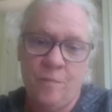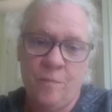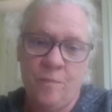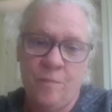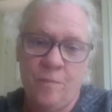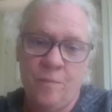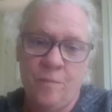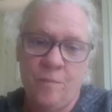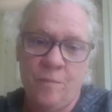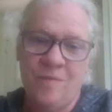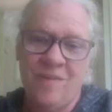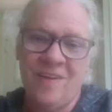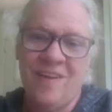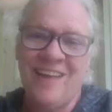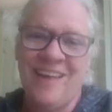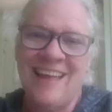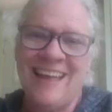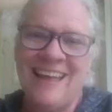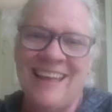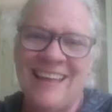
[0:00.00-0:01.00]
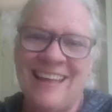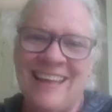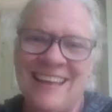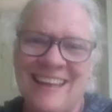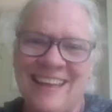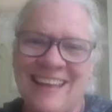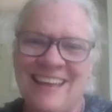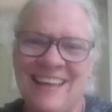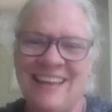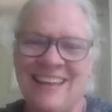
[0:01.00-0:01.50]

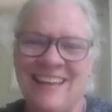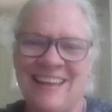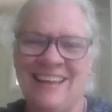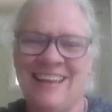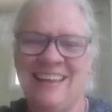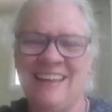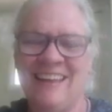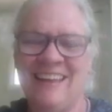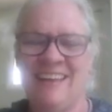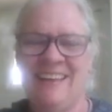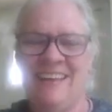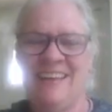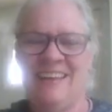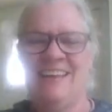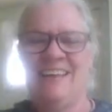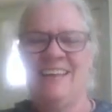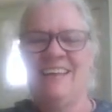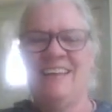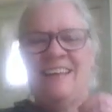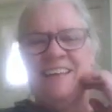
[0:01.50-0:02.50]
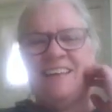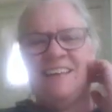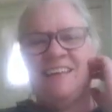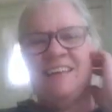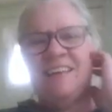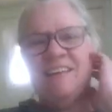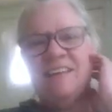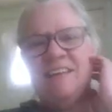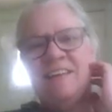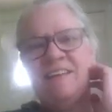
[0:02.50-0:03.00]

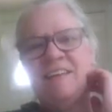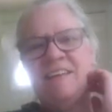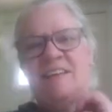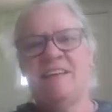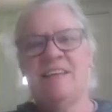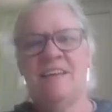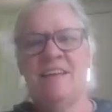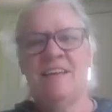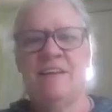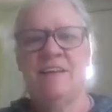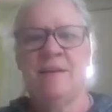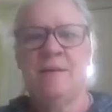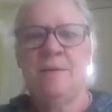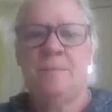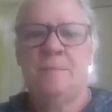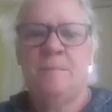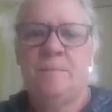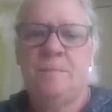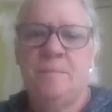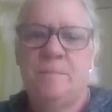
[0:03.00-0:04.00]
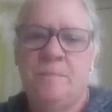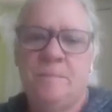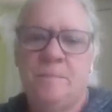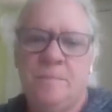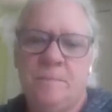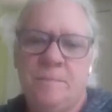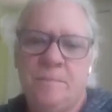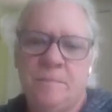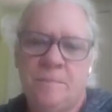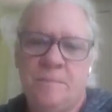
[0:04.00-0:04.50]

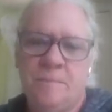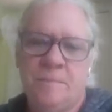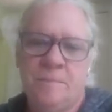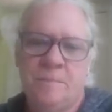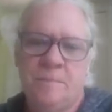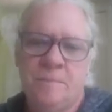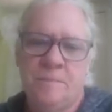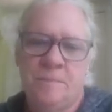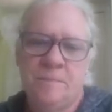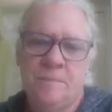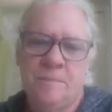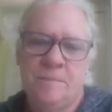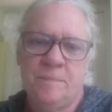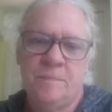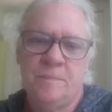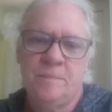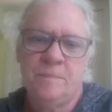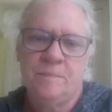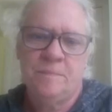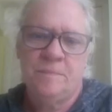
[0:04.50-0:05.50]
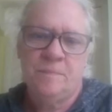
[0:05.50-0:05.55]
(not speaking)